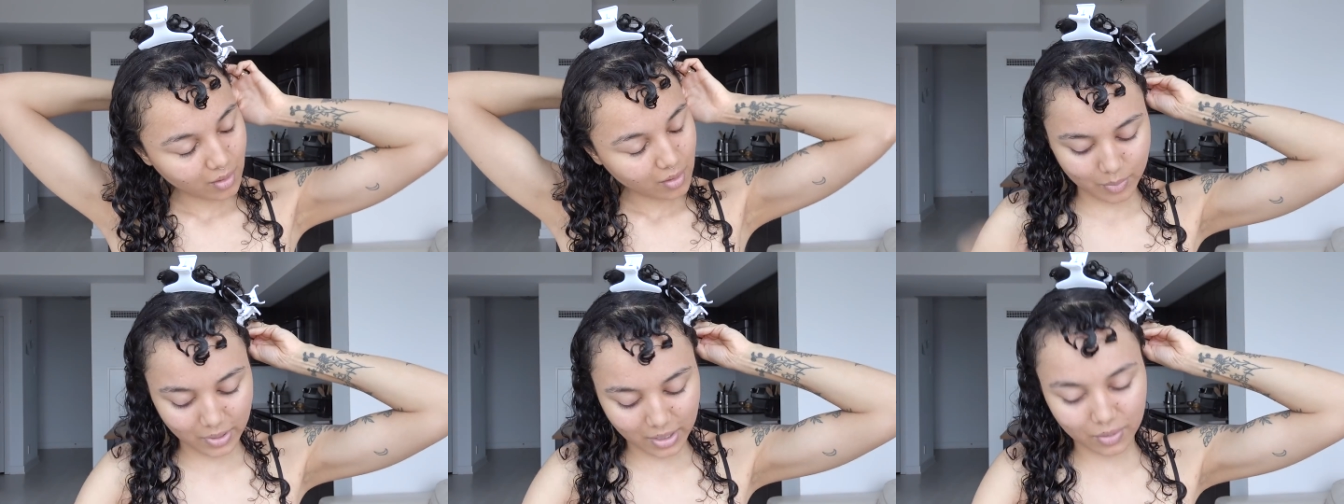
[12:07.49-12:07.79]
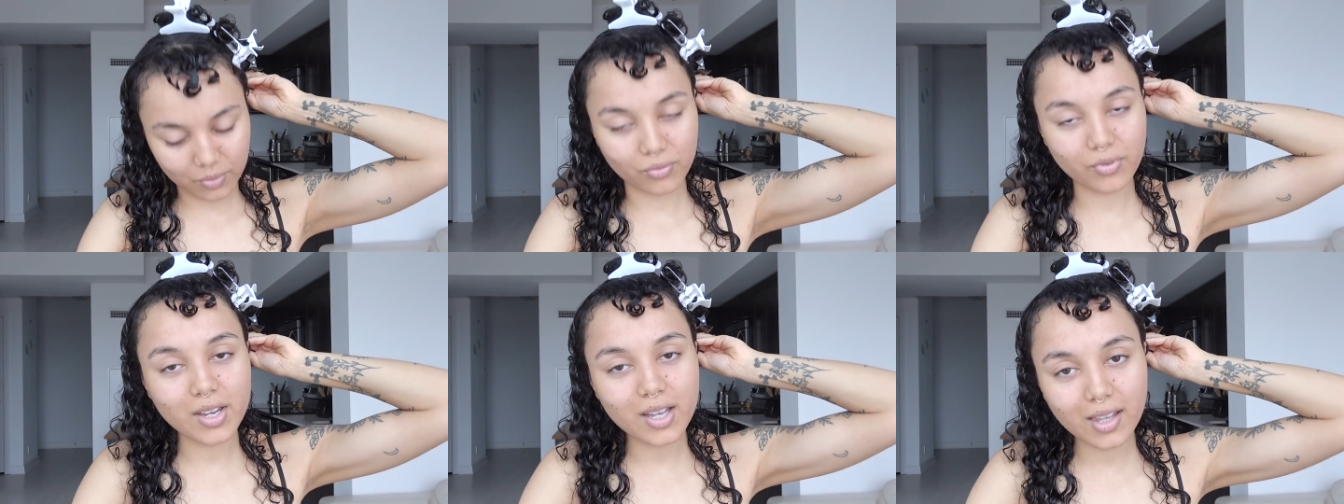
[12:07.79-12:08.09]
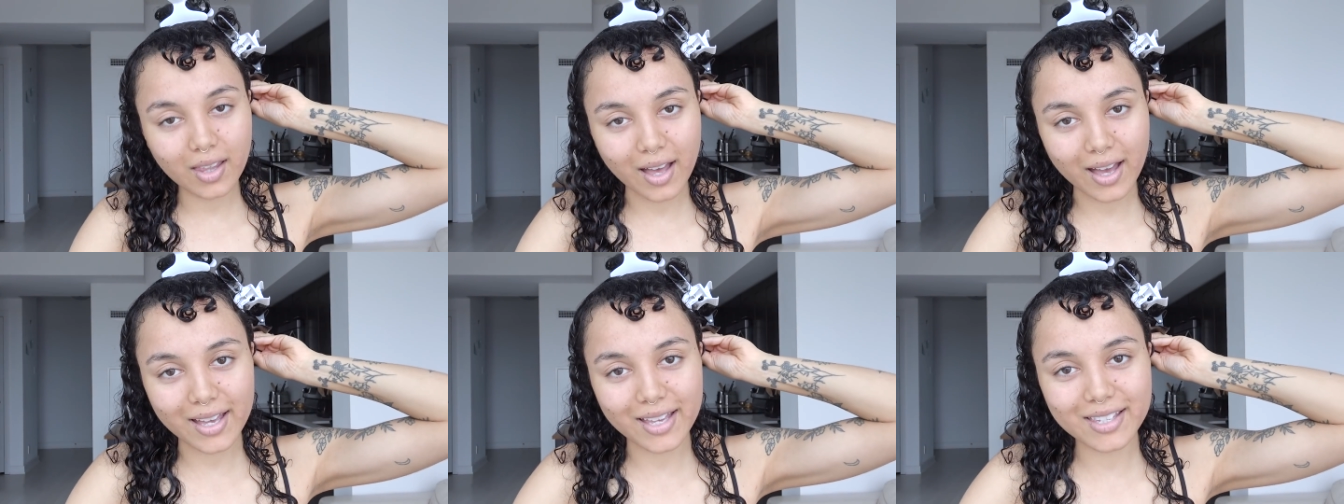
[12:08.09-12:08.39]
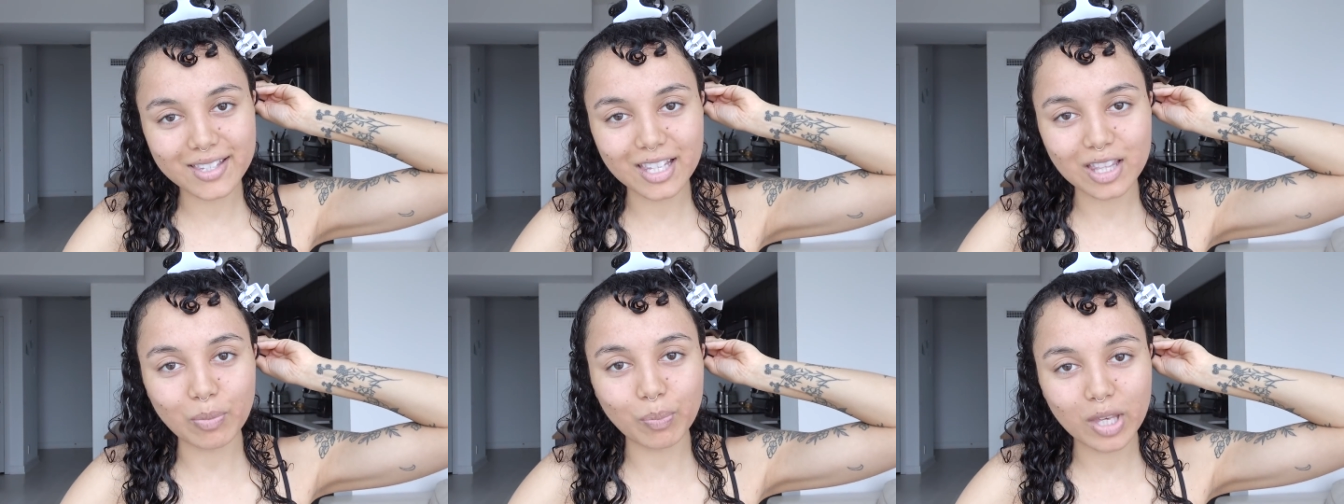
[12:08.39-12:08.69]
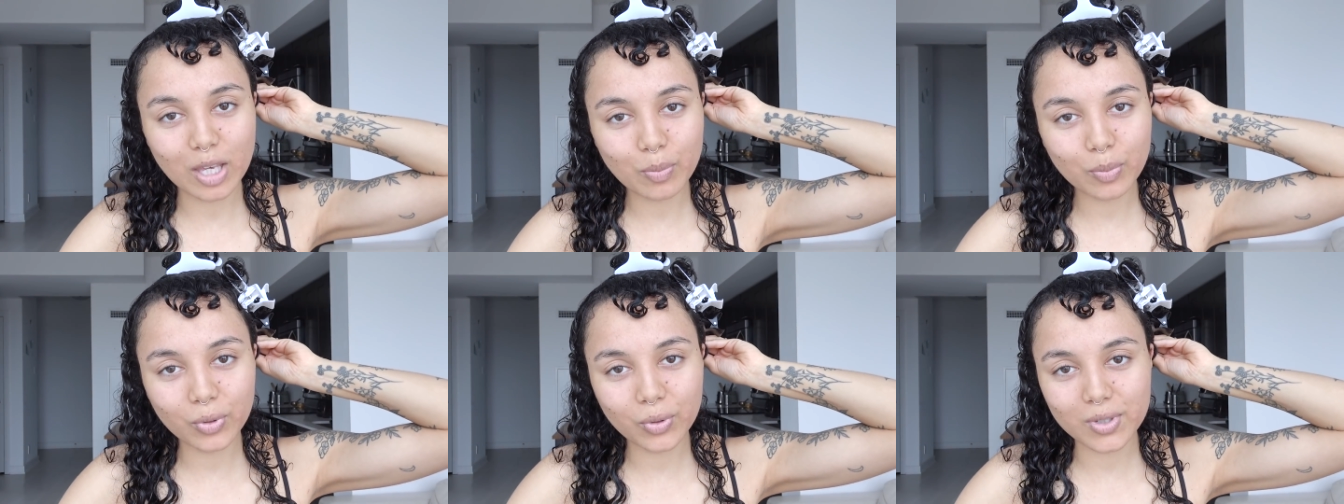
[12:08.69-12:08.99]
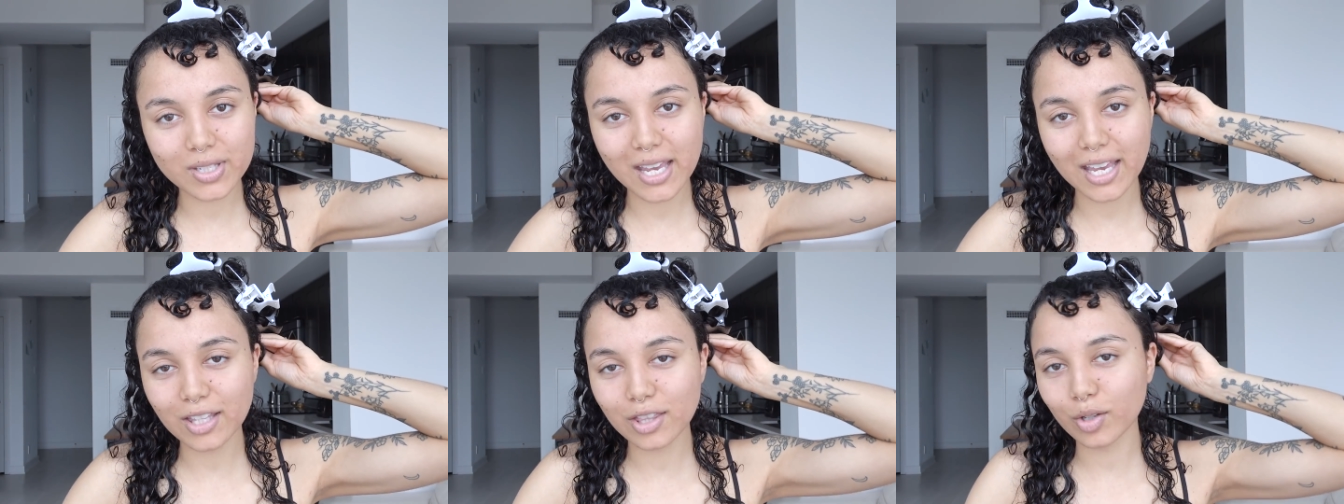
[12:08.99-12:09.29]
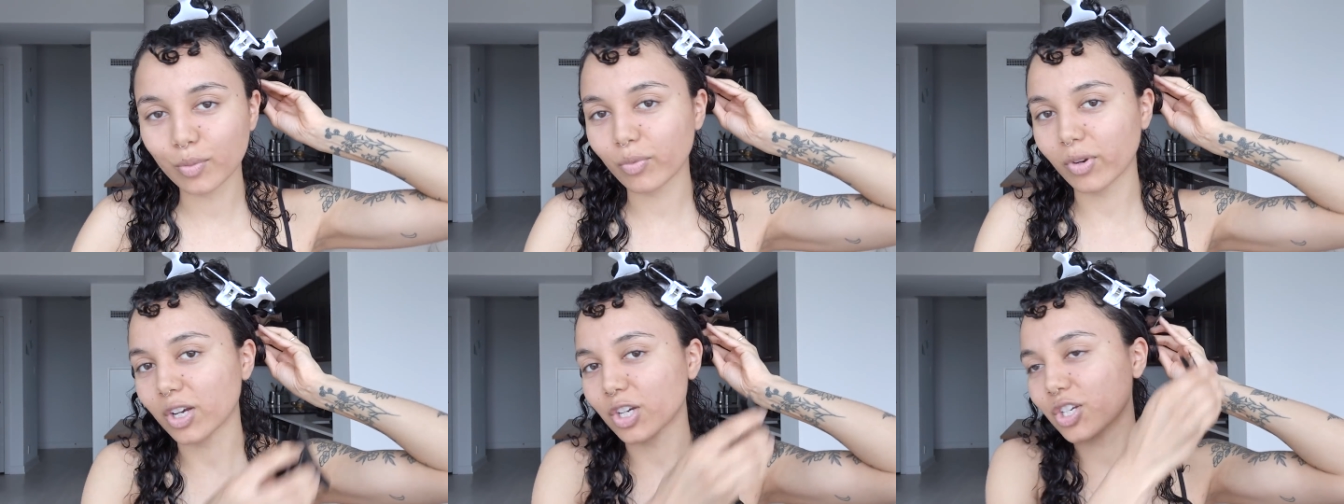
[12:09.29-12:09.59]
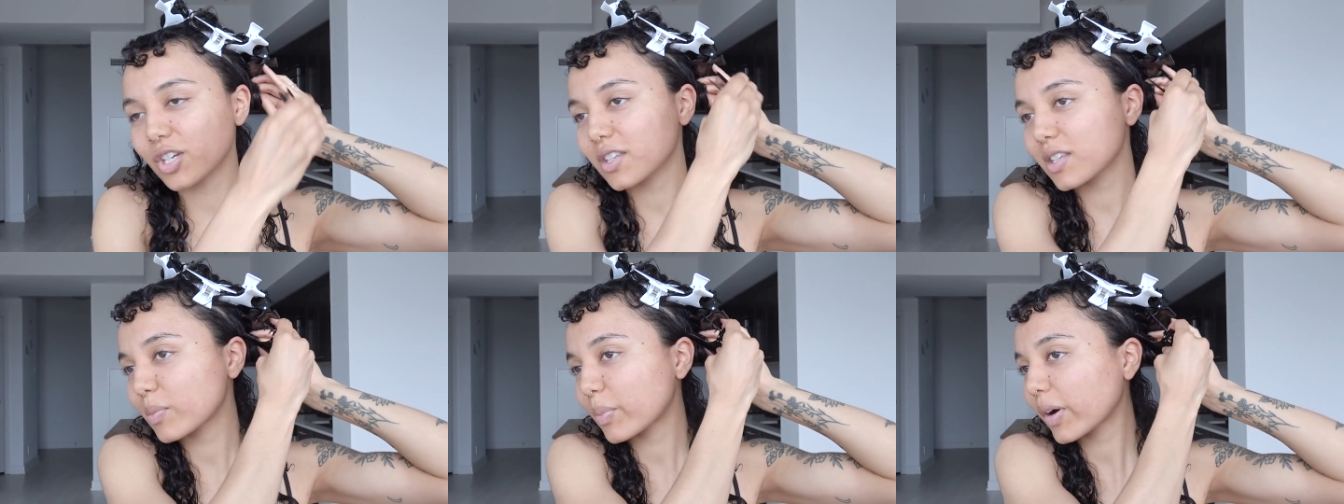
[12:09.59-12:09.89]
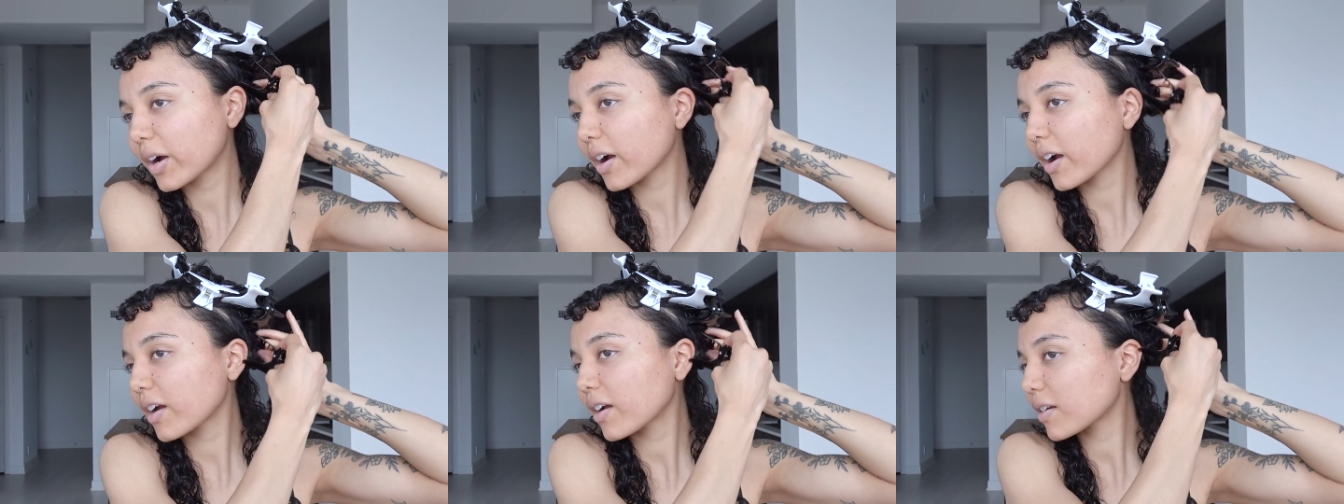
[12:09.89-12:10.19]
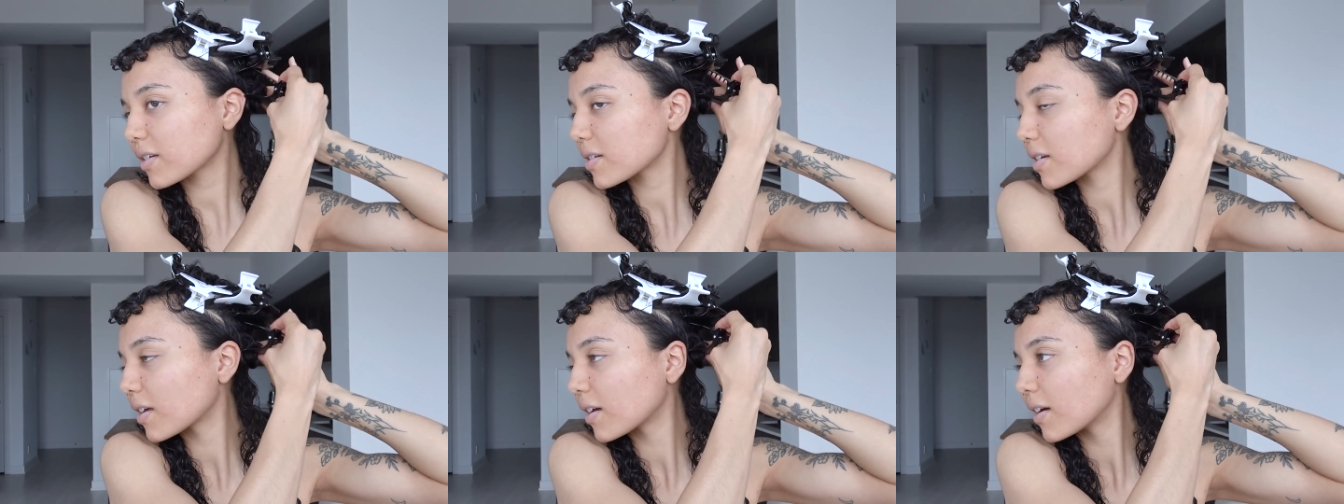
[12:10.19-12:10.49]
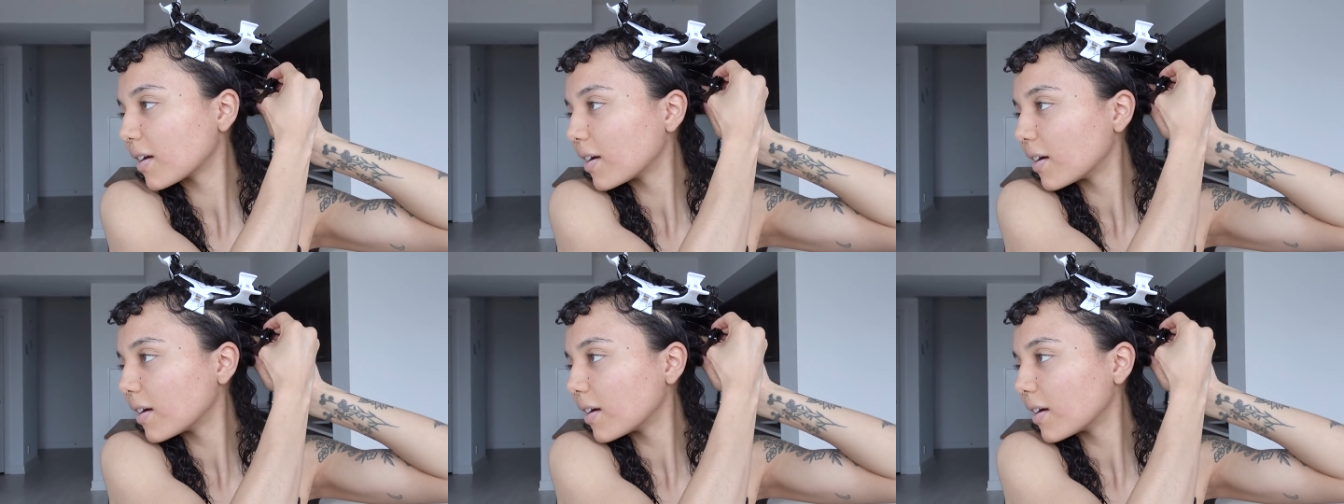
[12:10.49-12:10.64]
But I realized that the people who take their brushes apart,